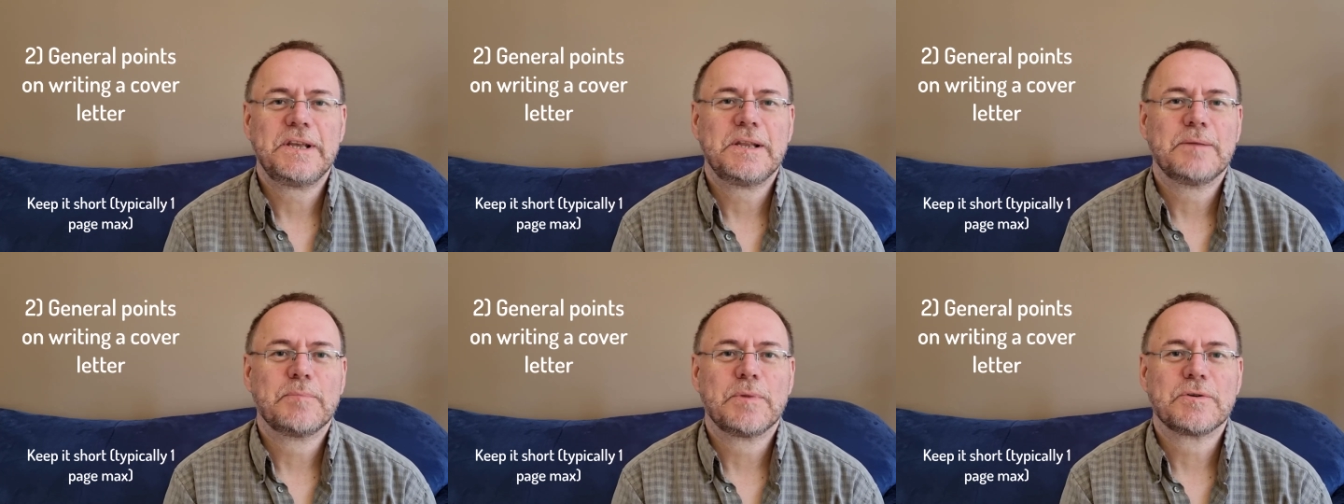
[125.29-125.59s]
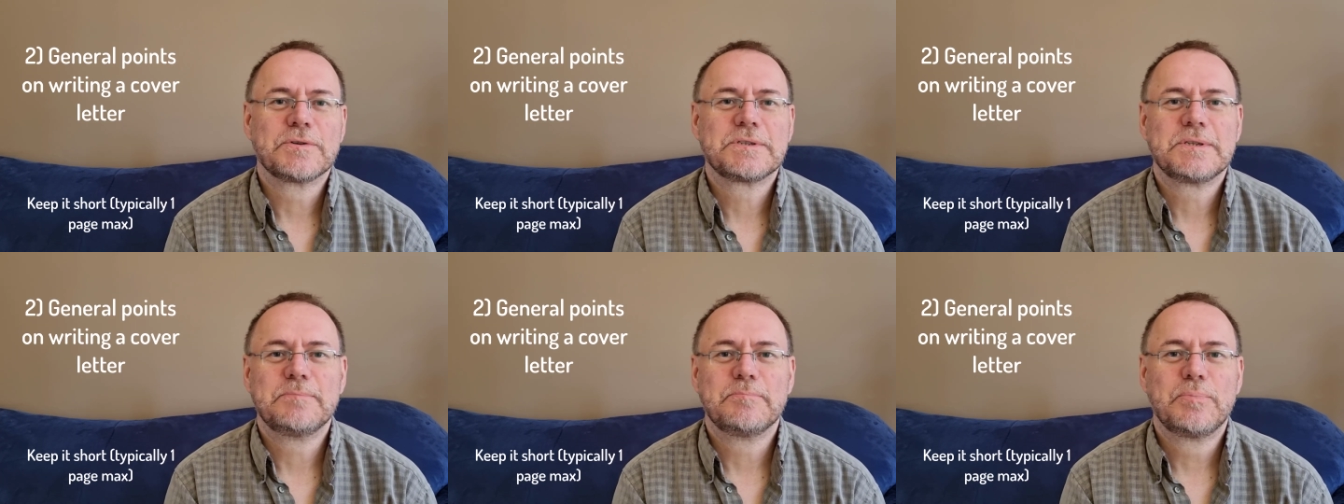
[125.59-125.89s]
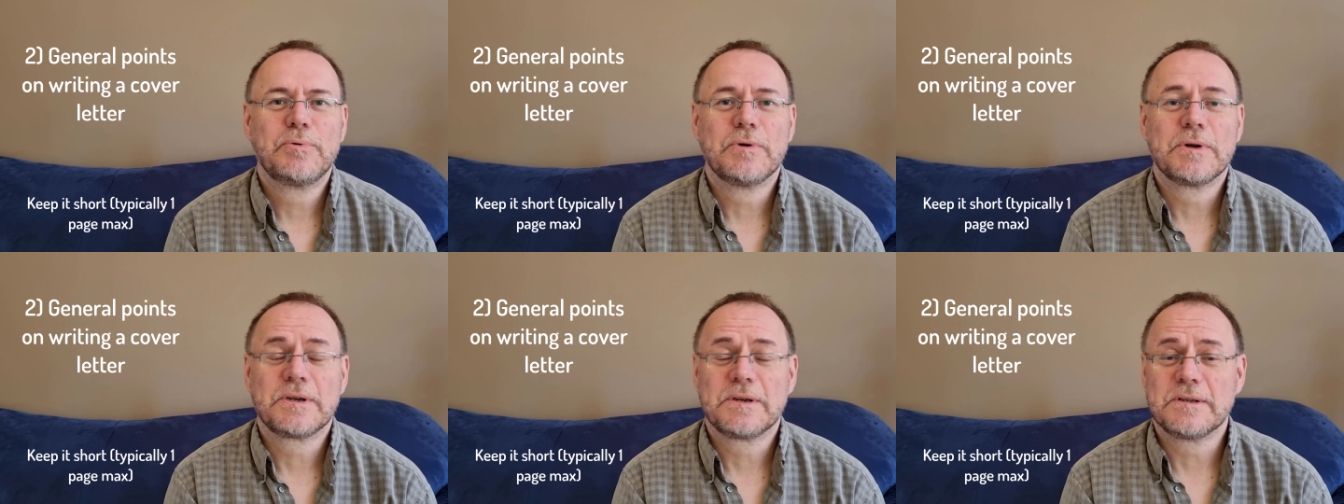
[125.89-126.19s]
the most
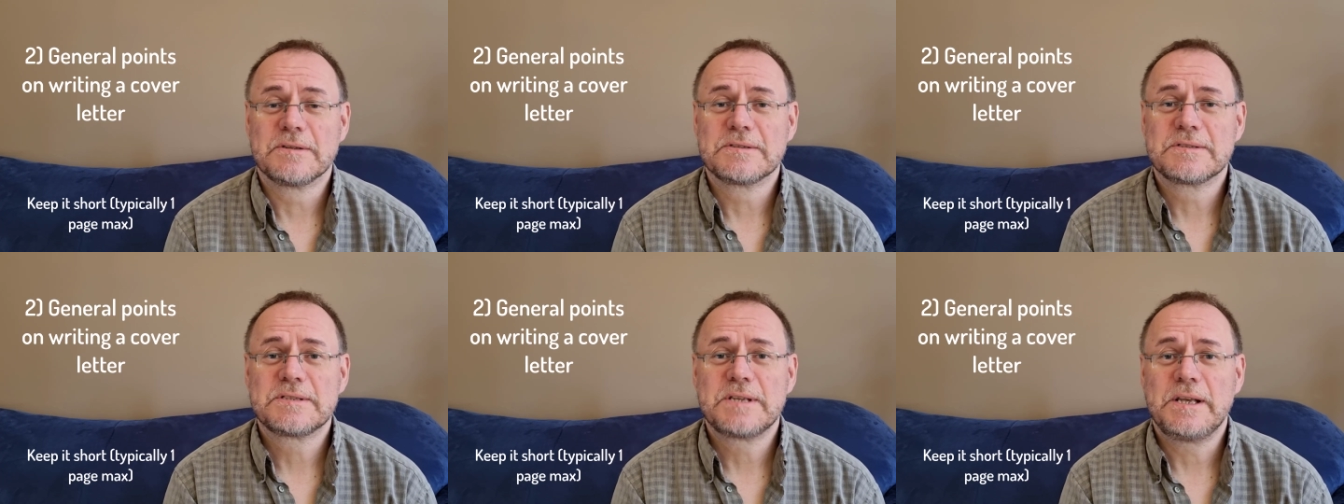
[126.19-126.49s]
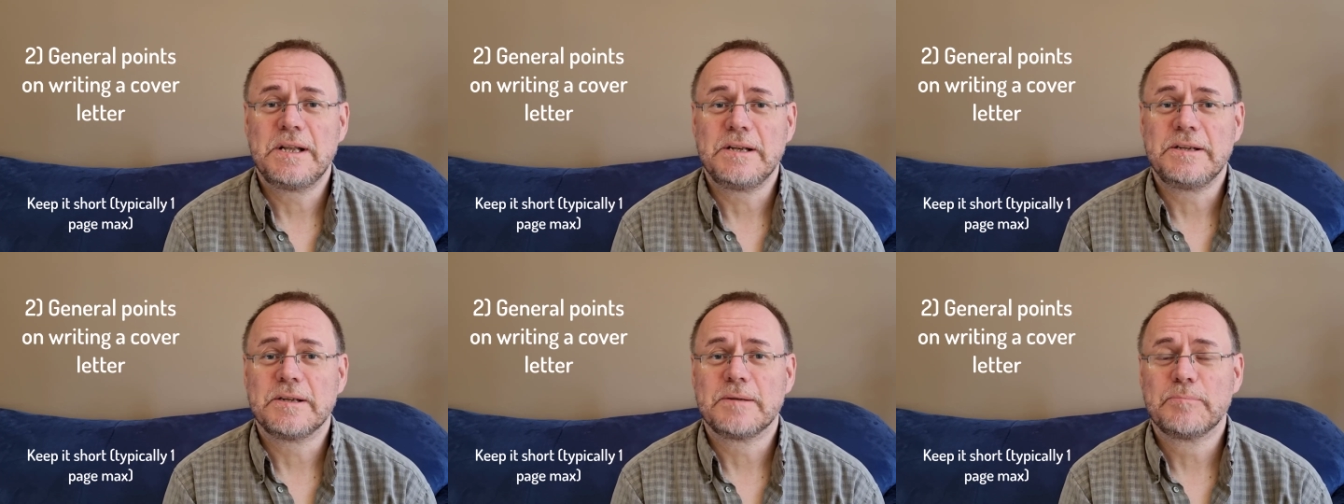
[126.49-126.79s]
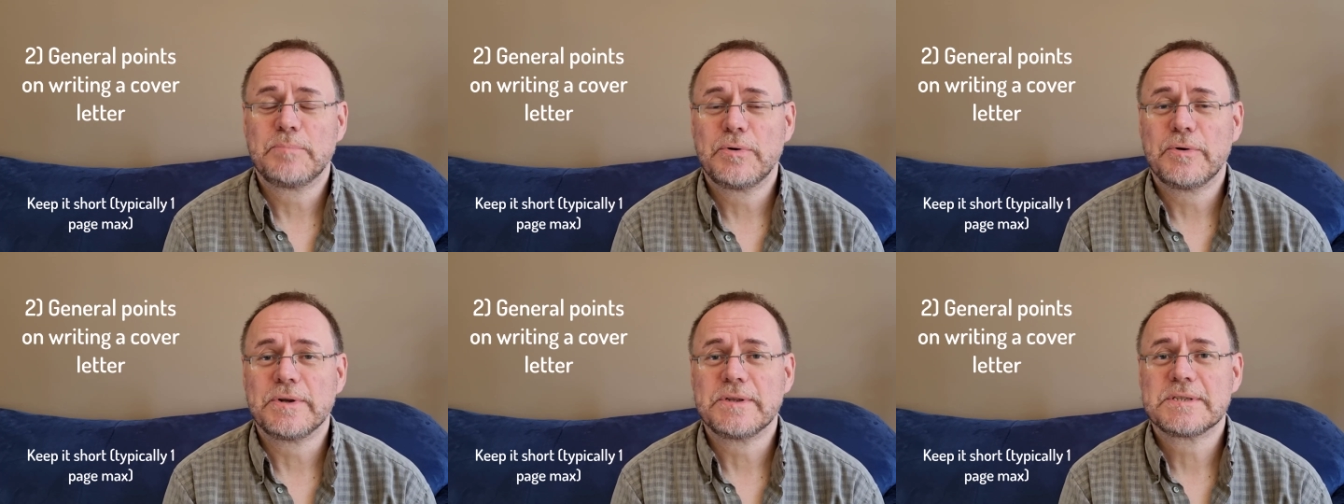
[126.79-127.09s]
important and
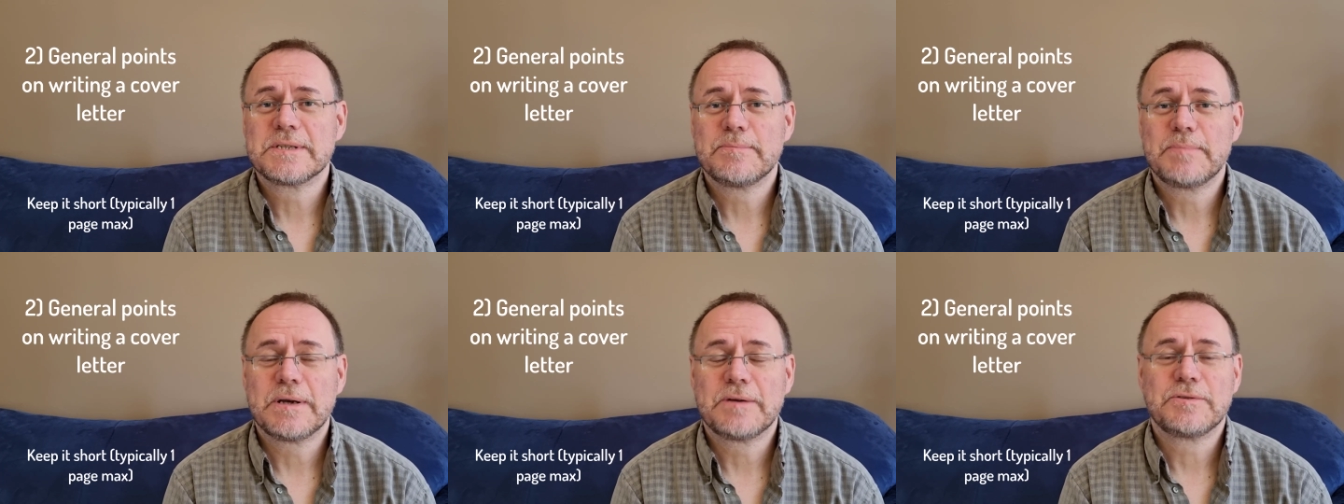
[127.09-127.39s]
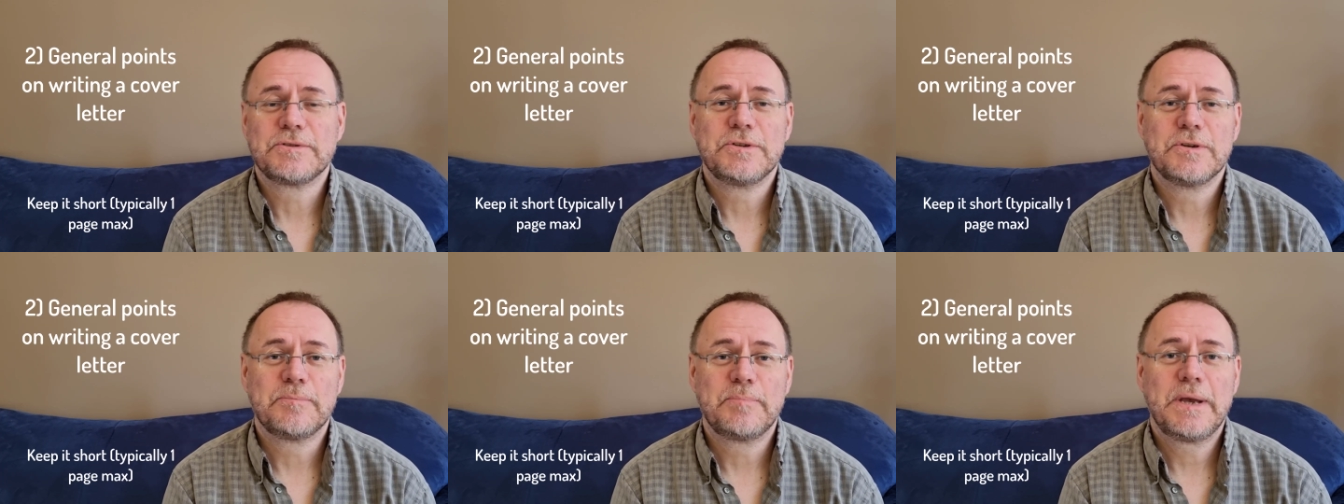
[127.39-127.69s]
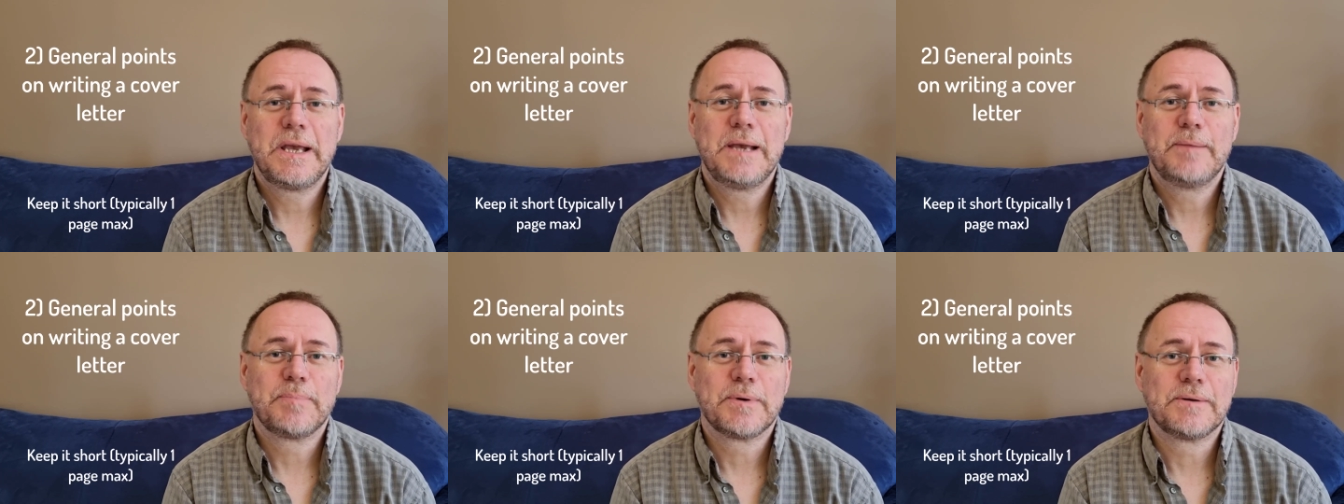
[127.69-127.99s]
salient points about your
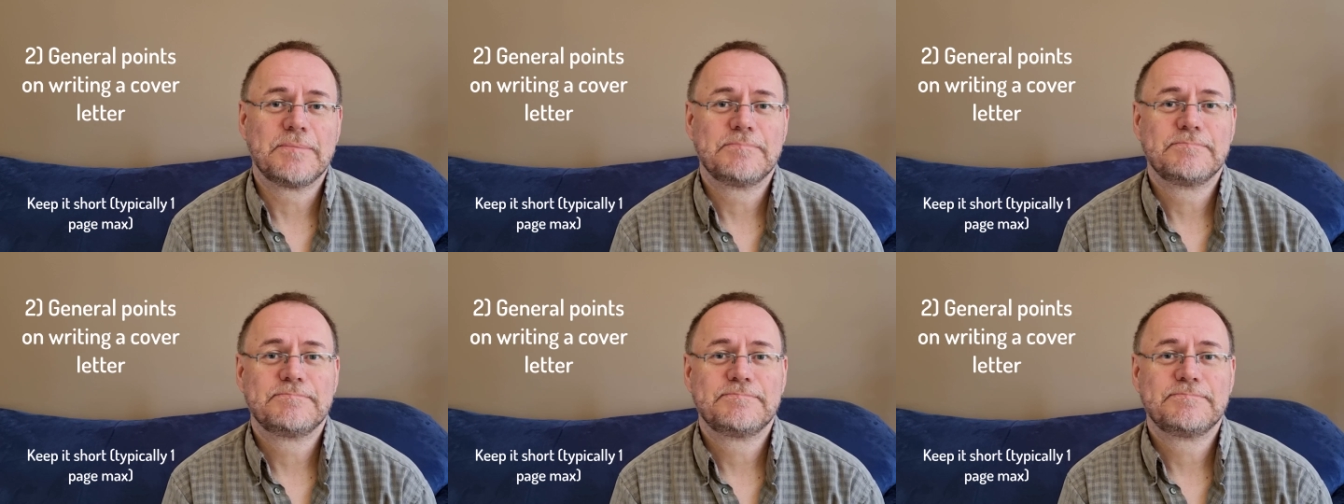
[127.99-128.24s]
paper.